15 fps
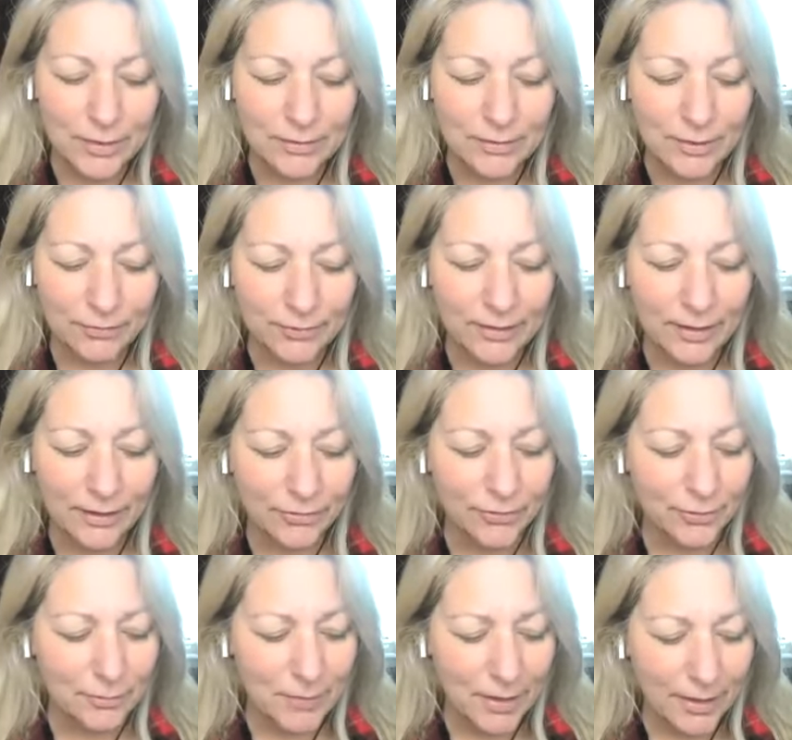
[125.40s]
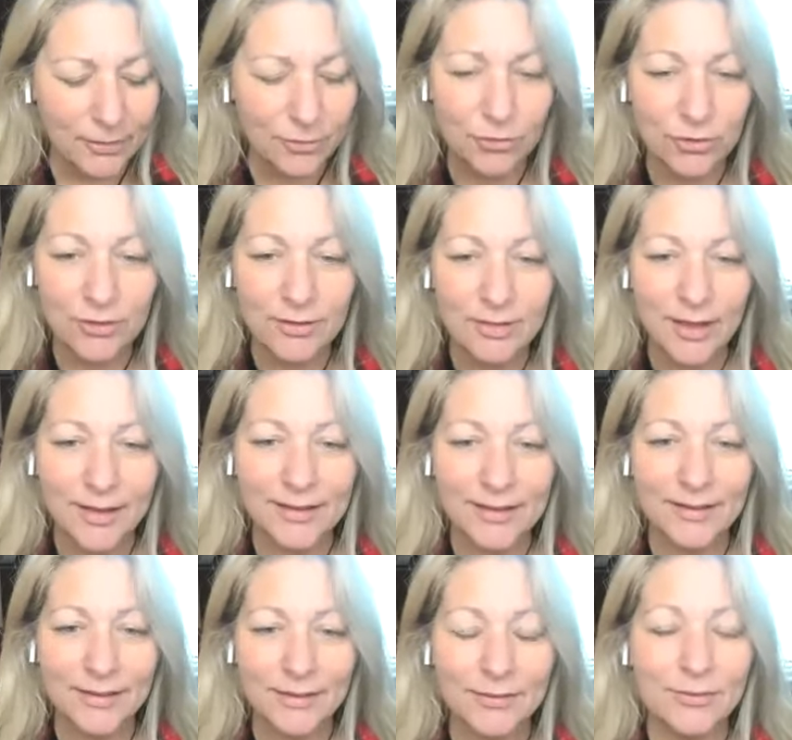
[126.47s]
definitely have some energy that
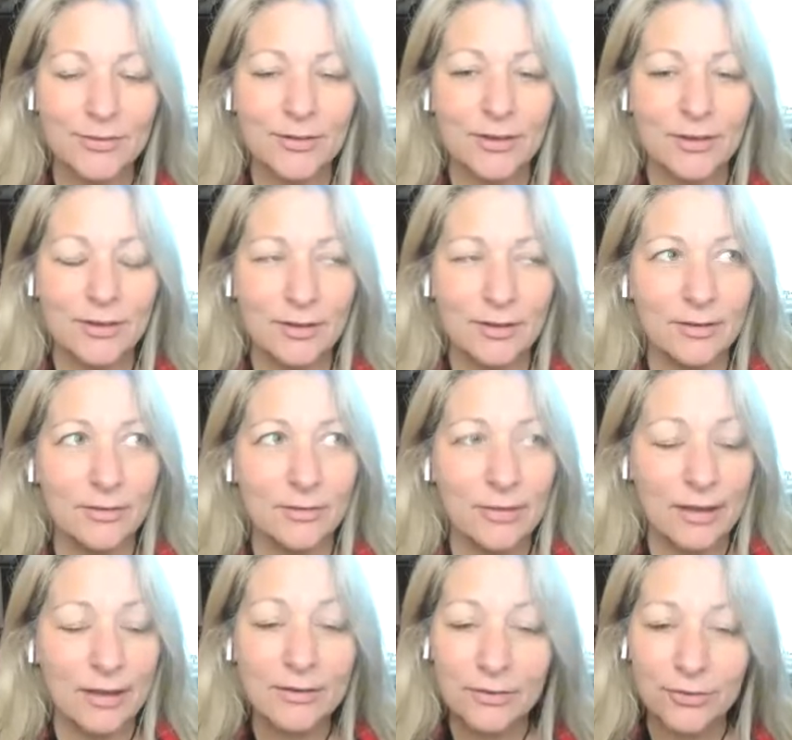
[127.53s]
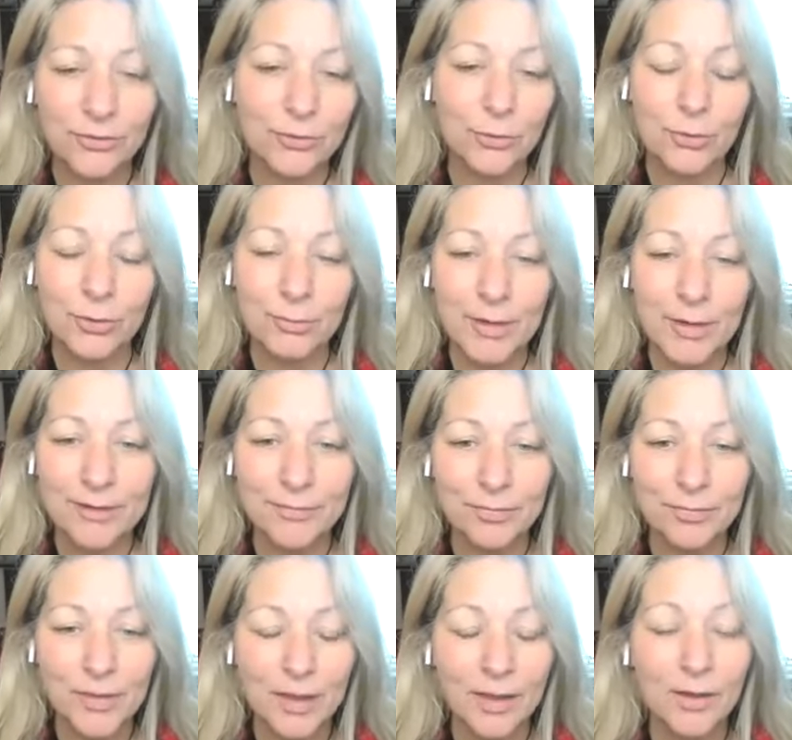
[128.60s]
is stormy.
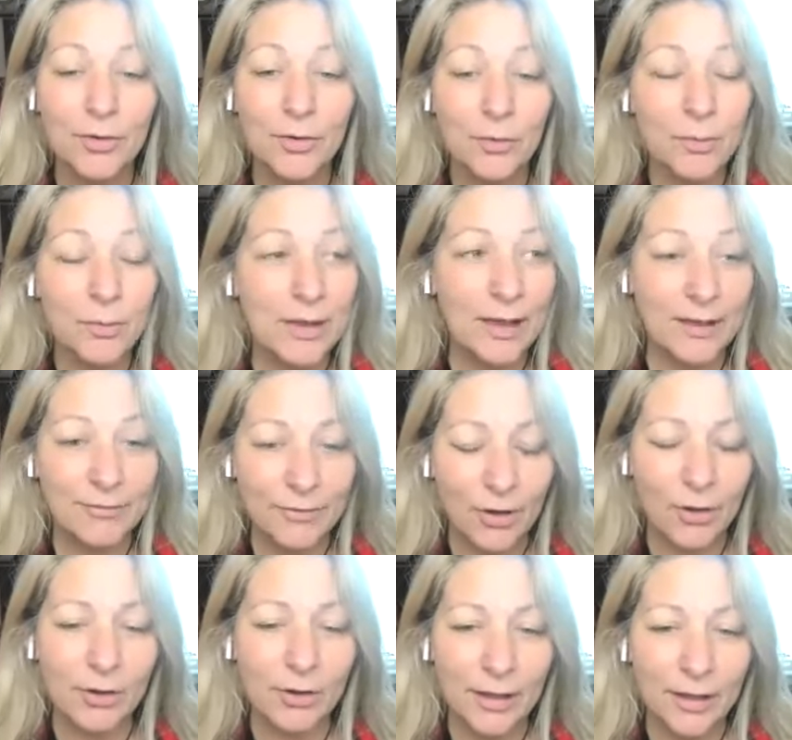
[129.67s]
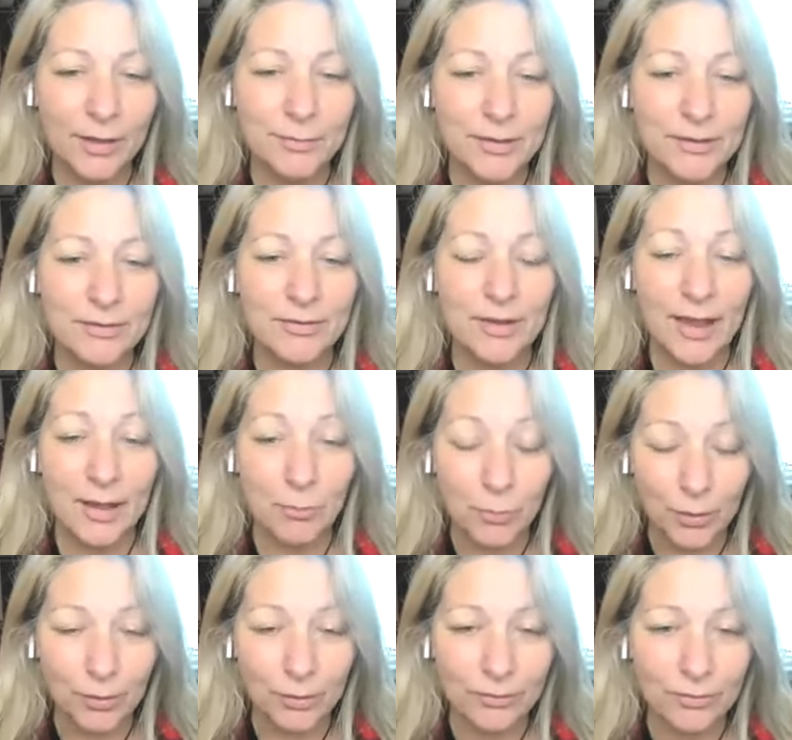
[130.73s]
We have all elements at
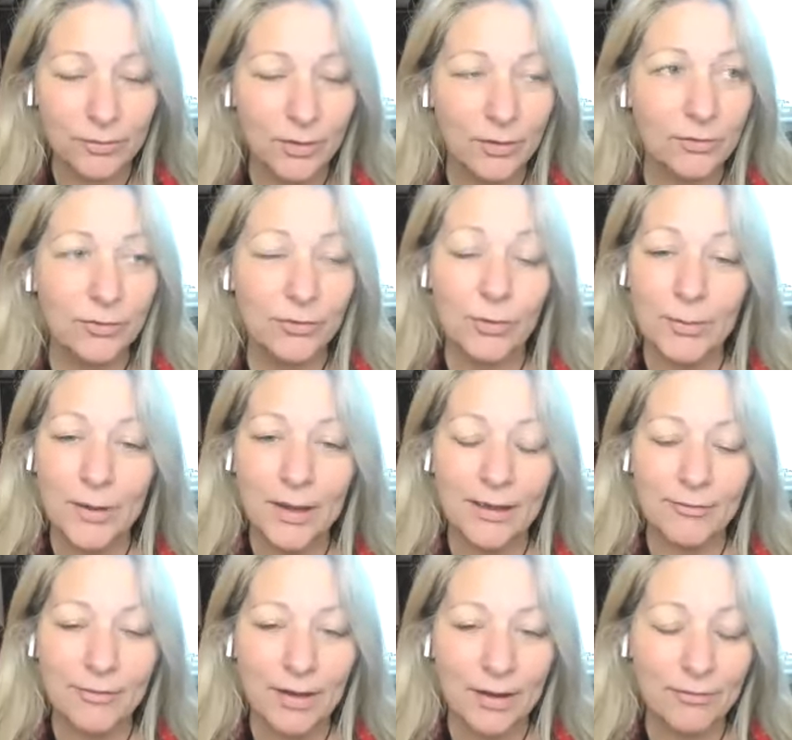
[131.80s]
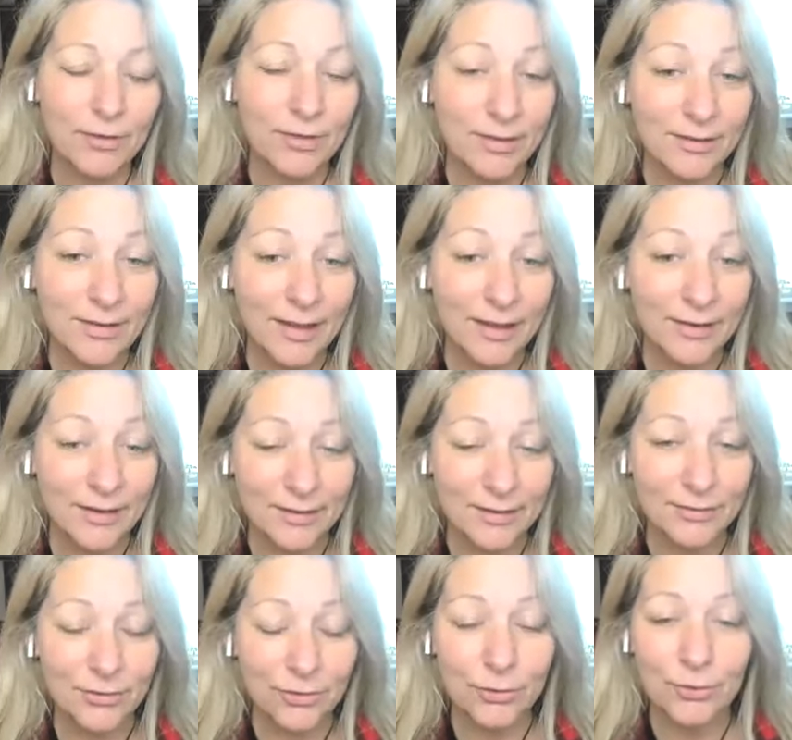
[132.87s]
work. So we have everything that
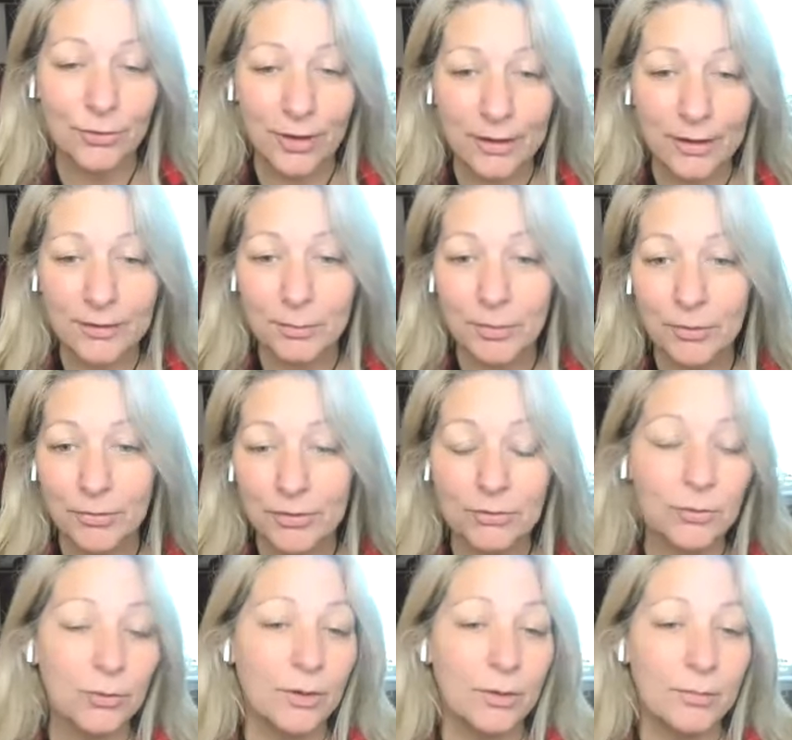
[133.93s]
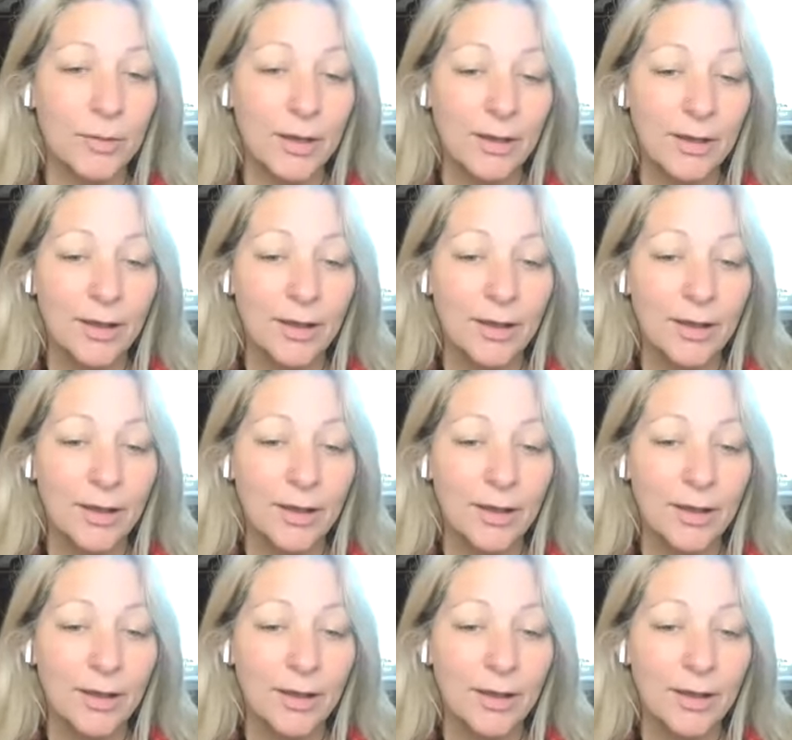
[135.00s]
is to create the perfect storm.